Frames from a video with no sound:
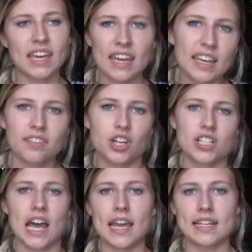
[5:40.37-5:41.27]
kick in their
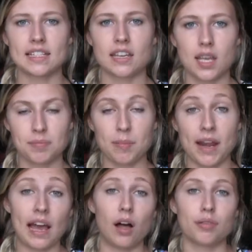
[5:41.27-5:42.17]
diet to keep them
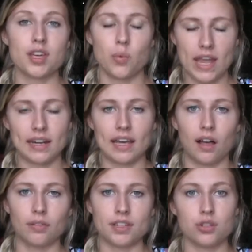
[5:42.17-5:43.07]
at a healthy weight and
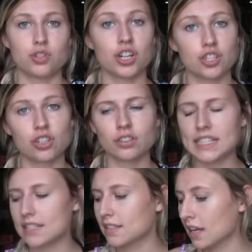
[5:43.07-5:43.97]
healthy nutritional
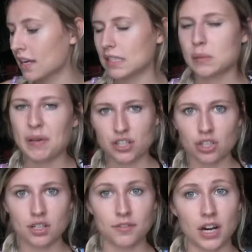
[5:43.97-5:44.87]
needs,
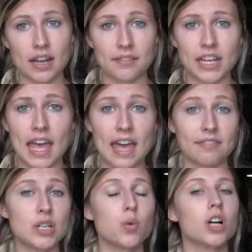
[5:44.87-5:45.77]
especially if you're having
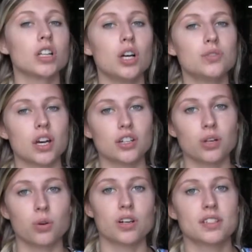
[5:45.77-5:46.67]
heavy workloads on
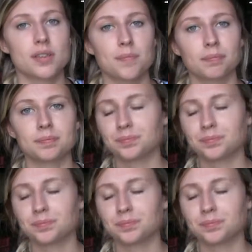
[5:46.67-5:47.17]
your horse.